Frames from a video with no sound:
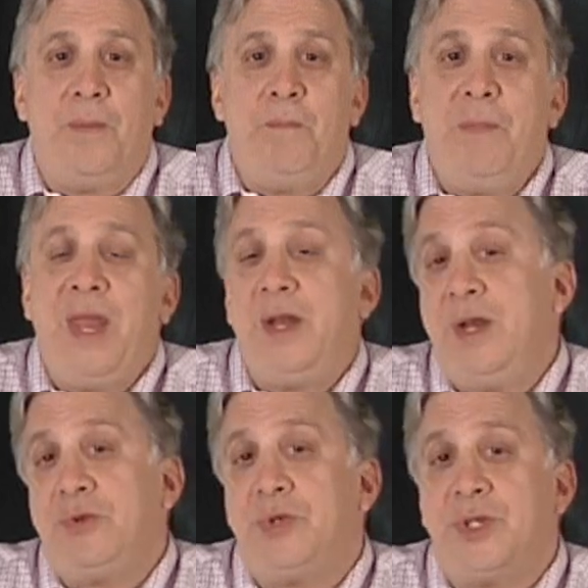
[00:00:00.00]
made it
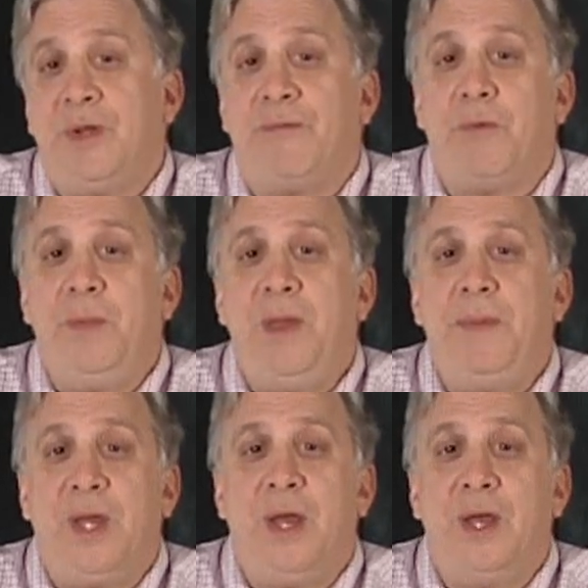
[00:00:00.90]
interesting for me
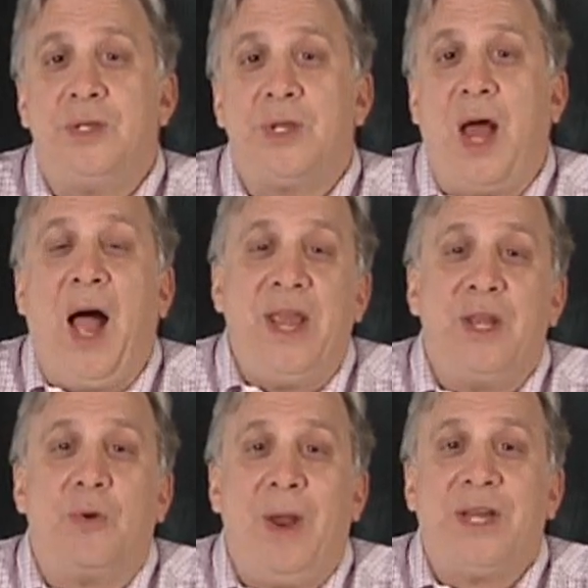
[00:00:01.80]
because I
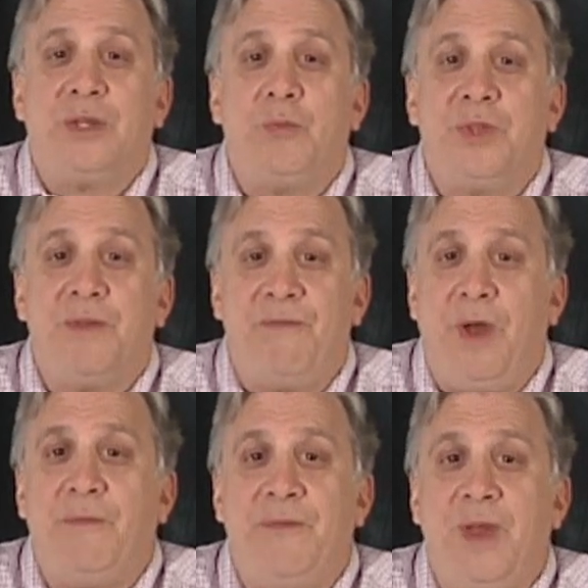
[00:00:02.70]
interacted with the
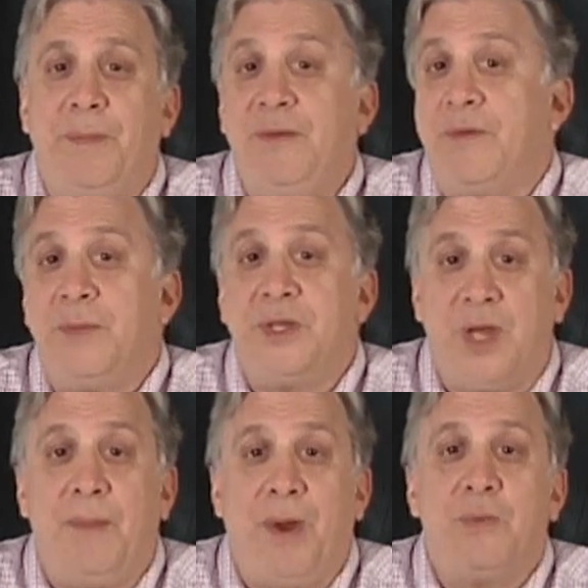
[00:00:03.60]
Feld family from the
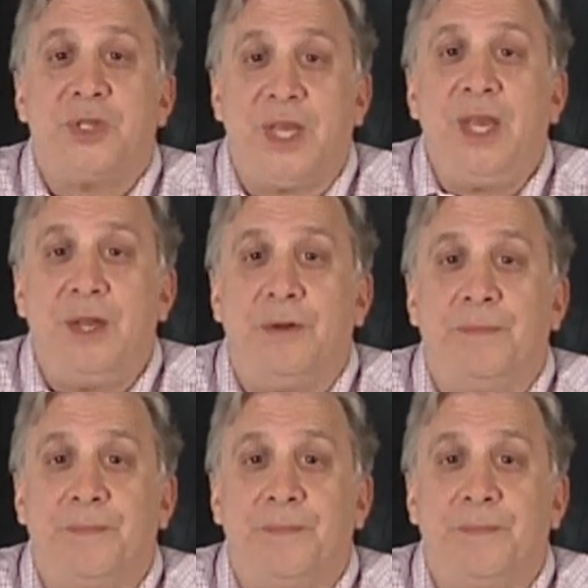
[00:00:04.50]
time I was a kid.